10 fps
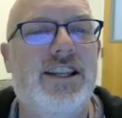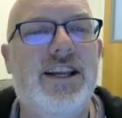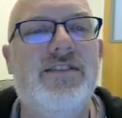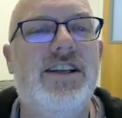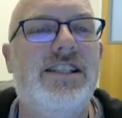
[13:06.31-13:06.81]

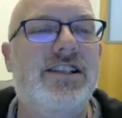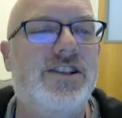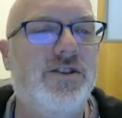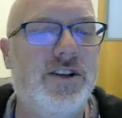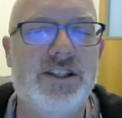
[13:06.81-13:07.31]
Think of these
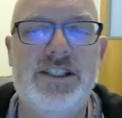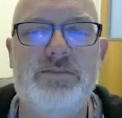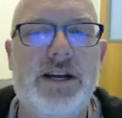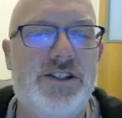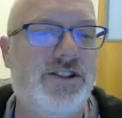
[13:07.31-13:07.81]
as
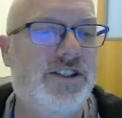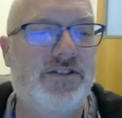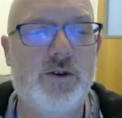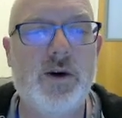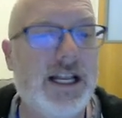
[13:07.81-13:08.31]
unitless measures
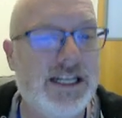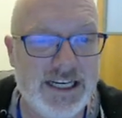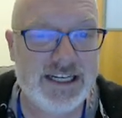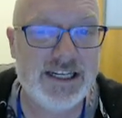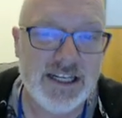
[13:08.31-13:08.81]
of
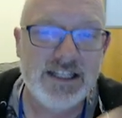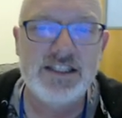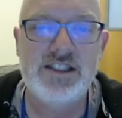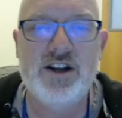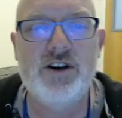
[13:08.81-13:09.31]
quantity.
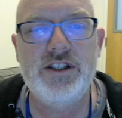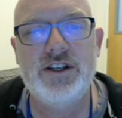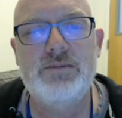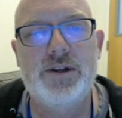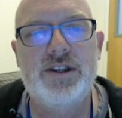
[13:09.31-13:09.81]
So
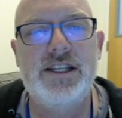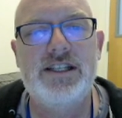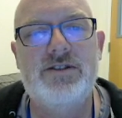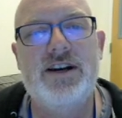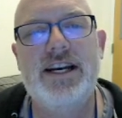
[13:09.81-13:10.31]
you can put
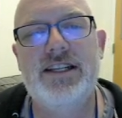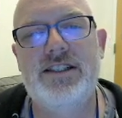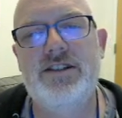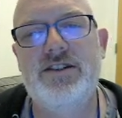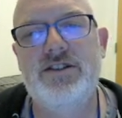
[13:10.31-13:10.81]
these right
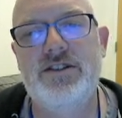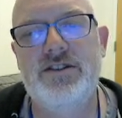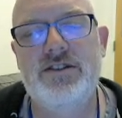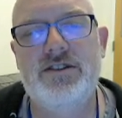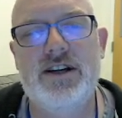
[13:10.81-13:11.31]

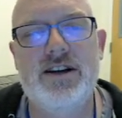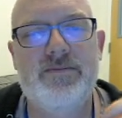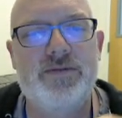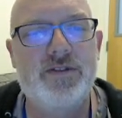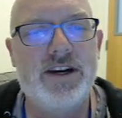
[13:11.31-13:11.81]
into
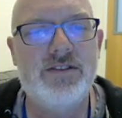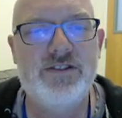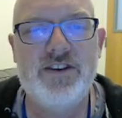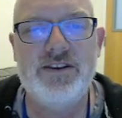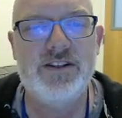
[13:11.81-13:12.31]
um,
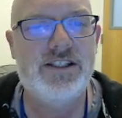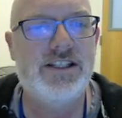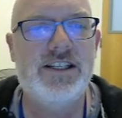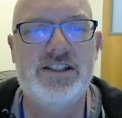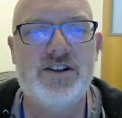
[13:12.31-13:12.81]
whatever favorite
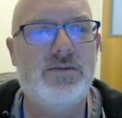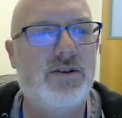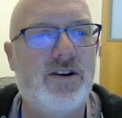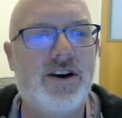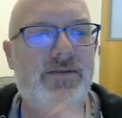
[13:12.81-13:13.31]
statistical
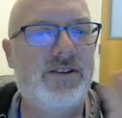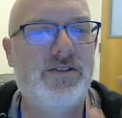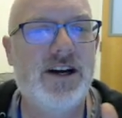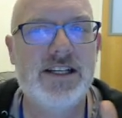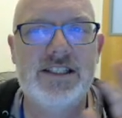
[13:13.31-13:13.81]
program you
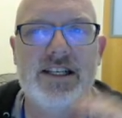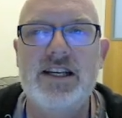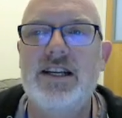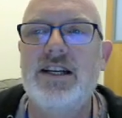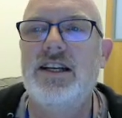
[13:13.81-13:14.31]
want
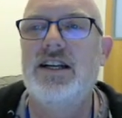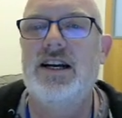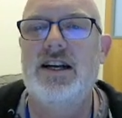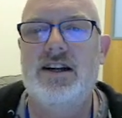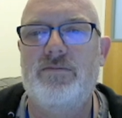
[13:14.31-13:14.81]

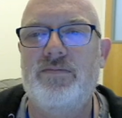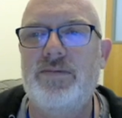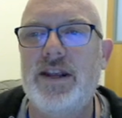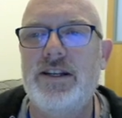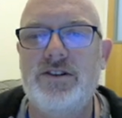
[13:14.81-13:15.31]
um,
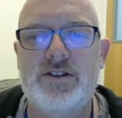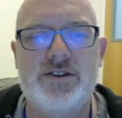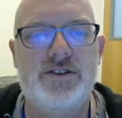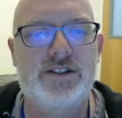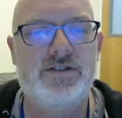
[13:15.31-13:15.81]
and do all
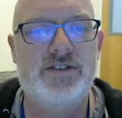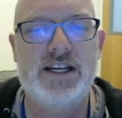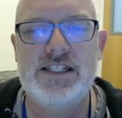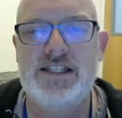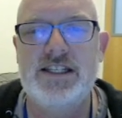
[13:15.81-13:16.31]
sorts of
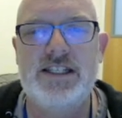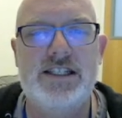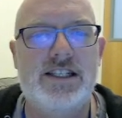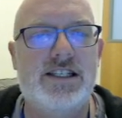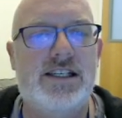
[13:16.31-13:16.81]
nice
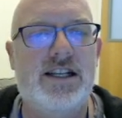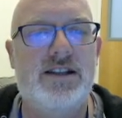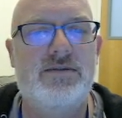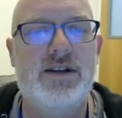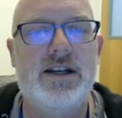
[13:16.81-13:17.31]
statistics on
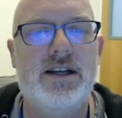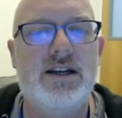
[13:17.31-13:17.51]
them.